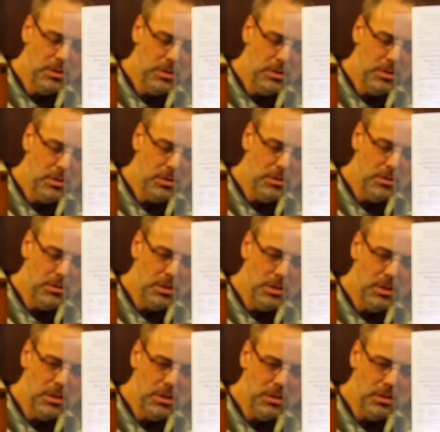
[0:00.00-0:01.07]

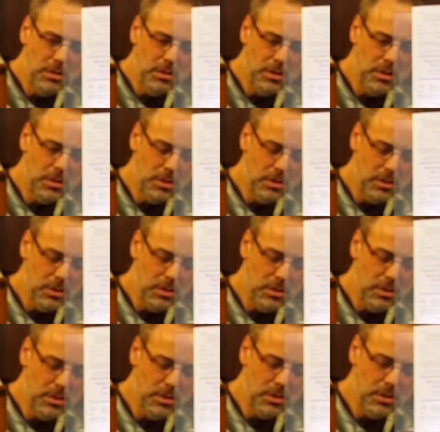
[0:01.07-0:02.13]

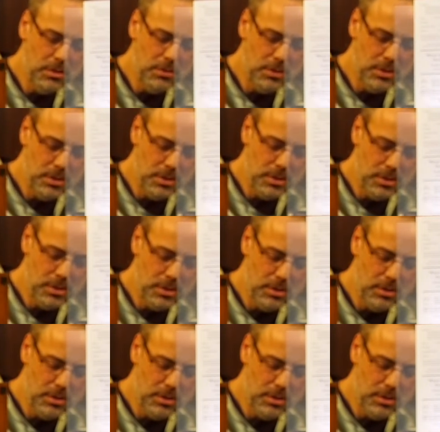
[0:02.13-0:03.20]

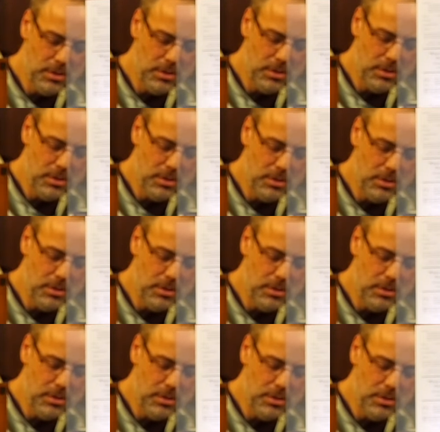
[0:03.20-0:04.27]

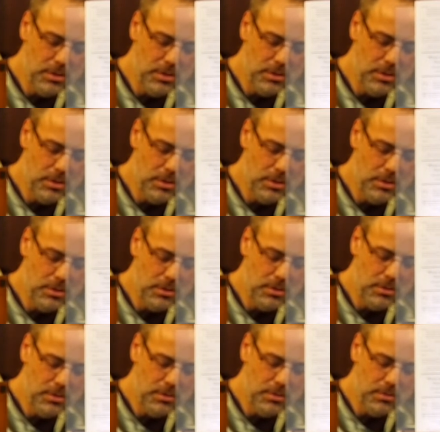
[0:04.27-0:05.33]

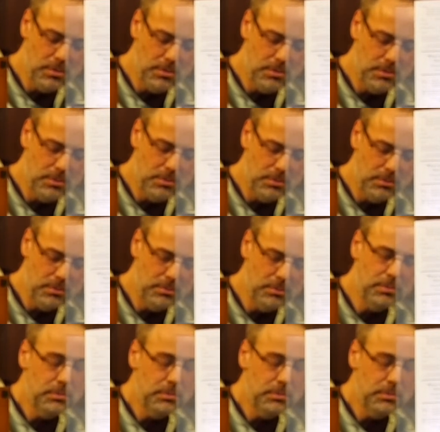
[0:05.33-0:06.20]
(silent)